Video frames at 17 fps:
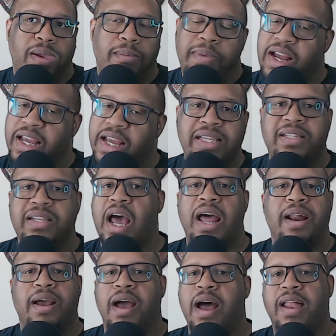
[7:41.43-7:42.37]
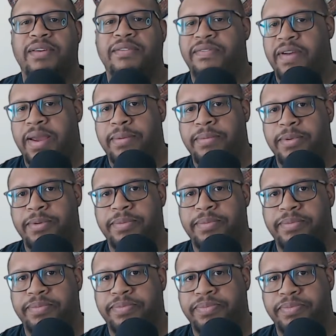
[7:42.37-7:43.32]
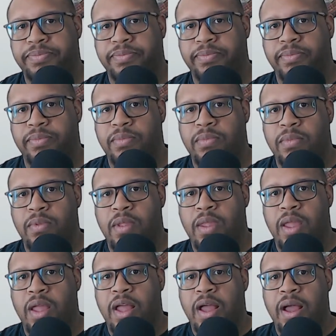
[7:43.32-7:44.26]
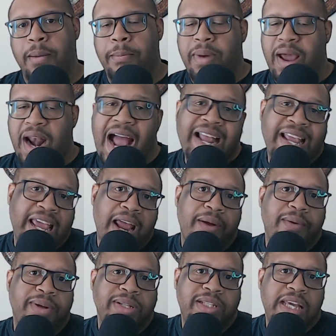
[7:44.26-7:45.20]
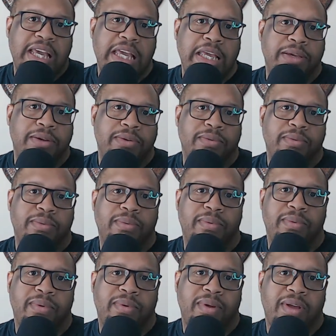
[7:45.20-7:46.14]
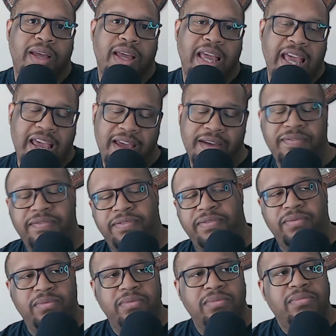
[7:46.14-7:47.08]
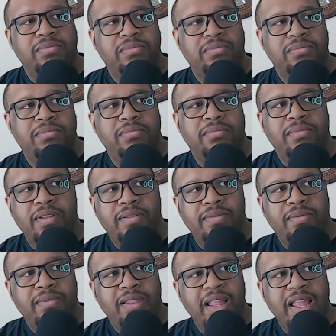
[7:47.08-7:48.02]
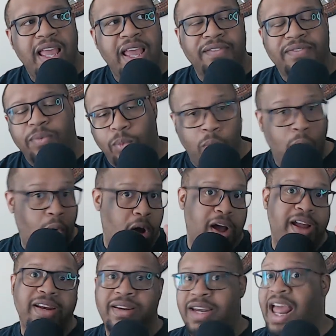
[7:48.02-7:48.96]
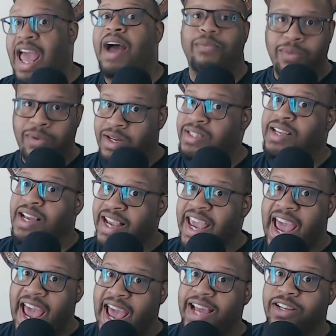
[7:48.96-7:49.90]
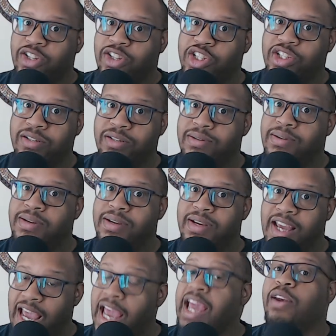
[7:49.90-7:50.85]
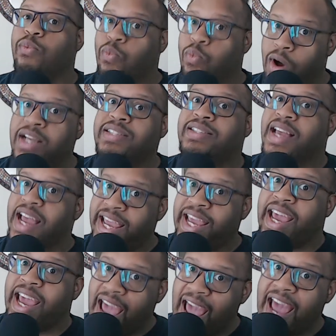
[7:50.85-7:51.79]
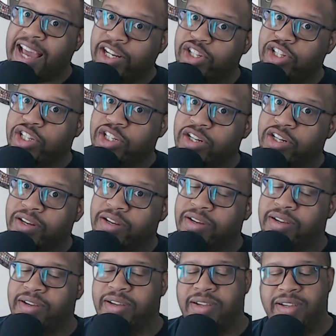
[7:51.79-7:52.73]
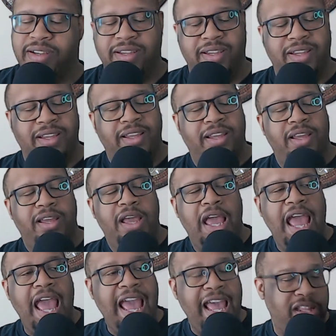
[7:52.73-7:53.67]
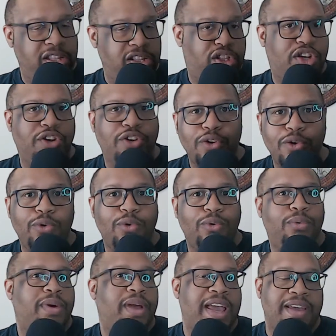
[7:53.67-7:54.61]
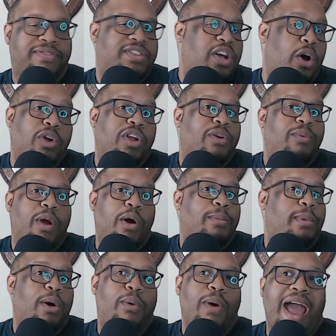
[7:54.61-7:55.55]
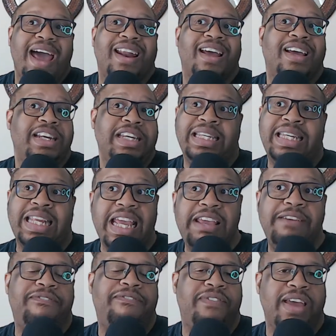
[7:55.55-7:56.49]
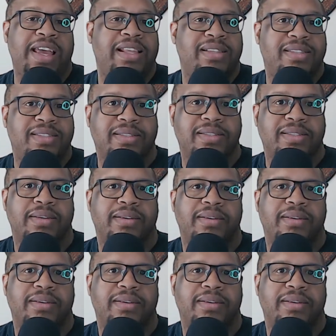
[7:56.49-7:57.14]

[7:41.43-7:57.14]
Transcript: But he's not a Hall of Famer. But I guarantee you, if one, that was a catch. It was a catch. And two, if Tony Romo had a defense,